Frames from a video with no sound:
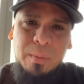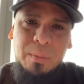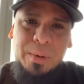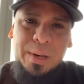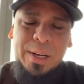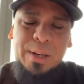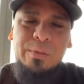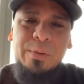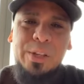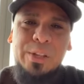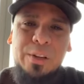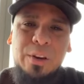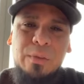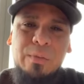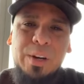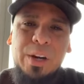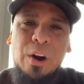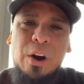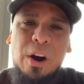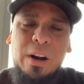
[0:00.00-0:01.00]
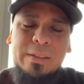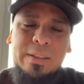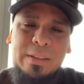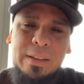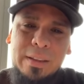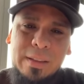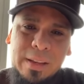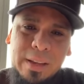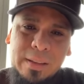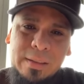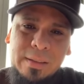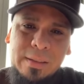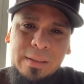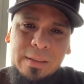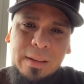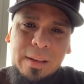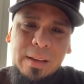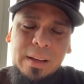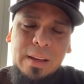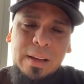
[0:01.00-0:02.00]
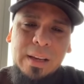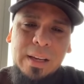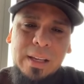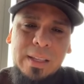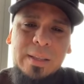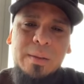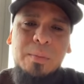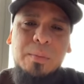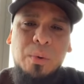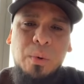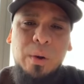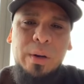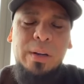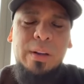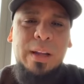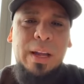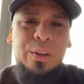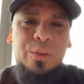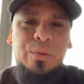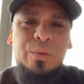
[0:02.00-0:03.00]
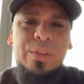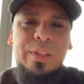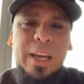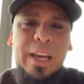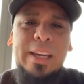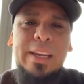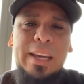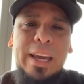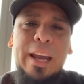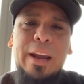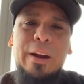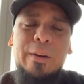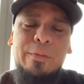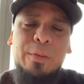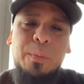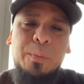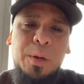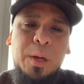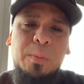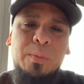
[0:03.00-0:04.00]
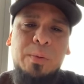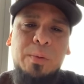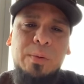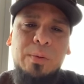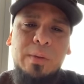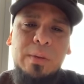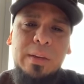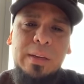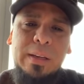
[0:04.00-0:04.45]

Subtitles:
But in regards to this, it's important that you take care of the people.